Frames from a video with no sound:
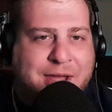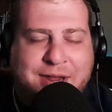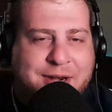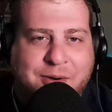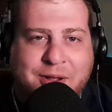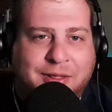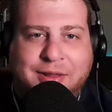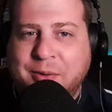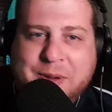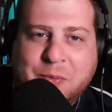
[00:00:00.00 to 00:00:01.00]
a
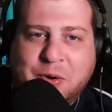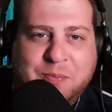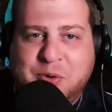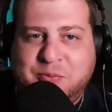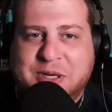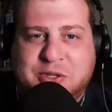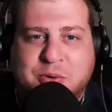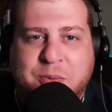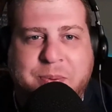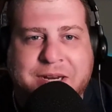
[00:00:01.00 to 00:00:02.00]
little bit more movement to
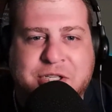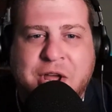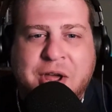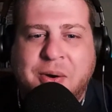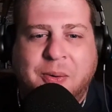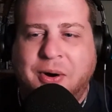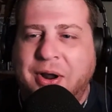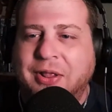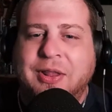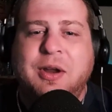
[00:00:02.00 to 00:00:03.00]
a pitch or a
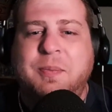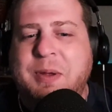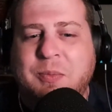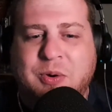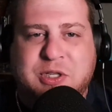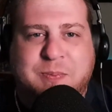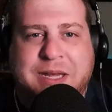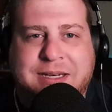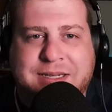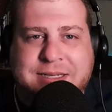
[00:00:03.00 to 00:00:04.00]
little bit more
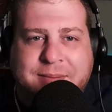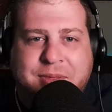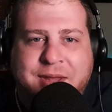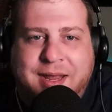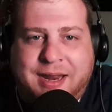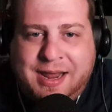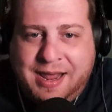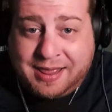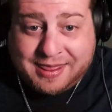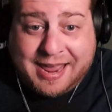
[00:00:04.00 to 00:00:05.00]
speed to something. And
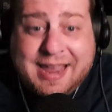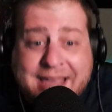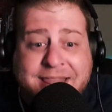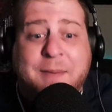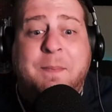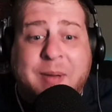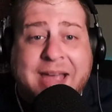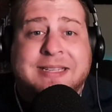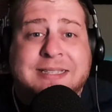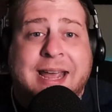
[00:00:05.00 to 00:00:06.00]
they get the
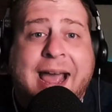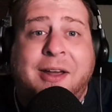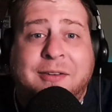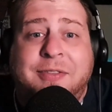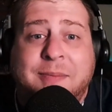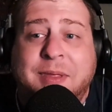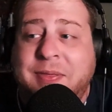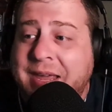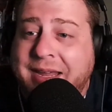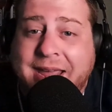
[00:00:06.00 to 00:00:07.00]
best out of them that
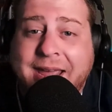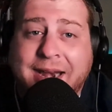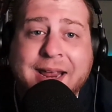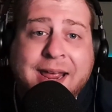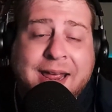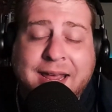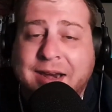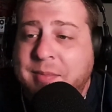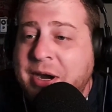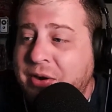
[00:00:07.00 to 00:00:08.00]
they can in
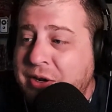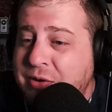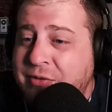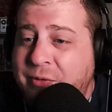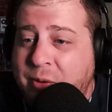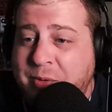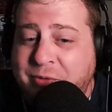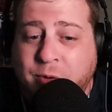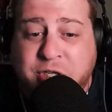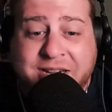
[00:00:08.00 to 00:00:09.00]
a Mariner uniform
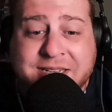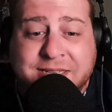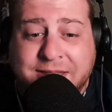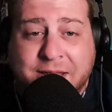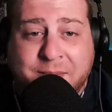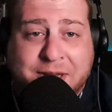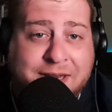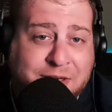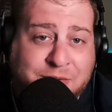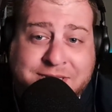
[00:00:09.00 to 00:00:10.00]
before jettisoning them. And then
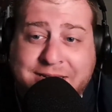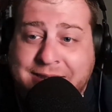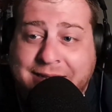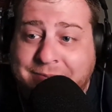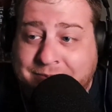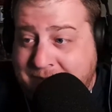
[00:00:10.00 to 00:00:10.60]
you see they've